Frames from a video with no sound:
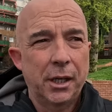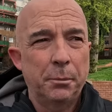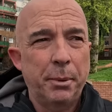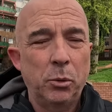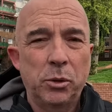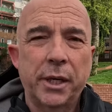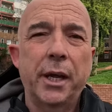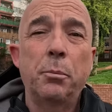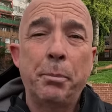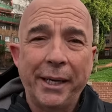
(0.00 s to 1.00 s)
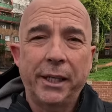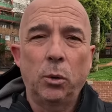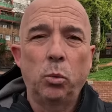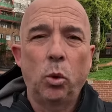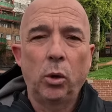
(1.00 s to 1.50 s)
about uh, the
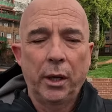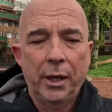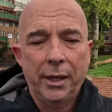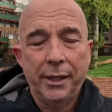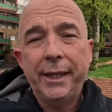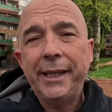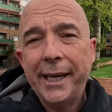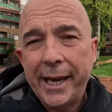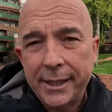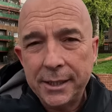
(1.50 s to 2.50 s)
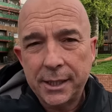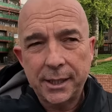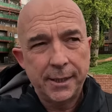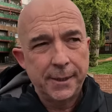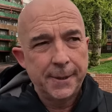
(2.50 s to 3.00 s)
Byker Wall. And at the end,
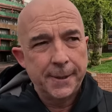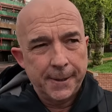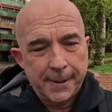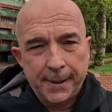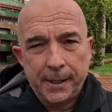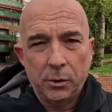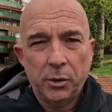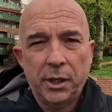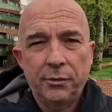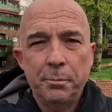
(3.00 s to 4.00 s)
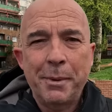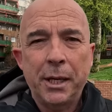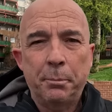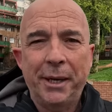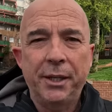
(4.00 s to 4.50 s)
I'm going to give you my
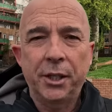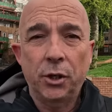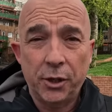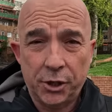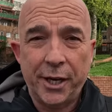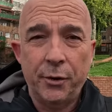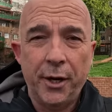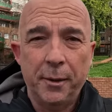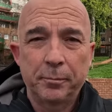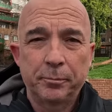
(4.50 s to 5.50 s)
opinion on this area.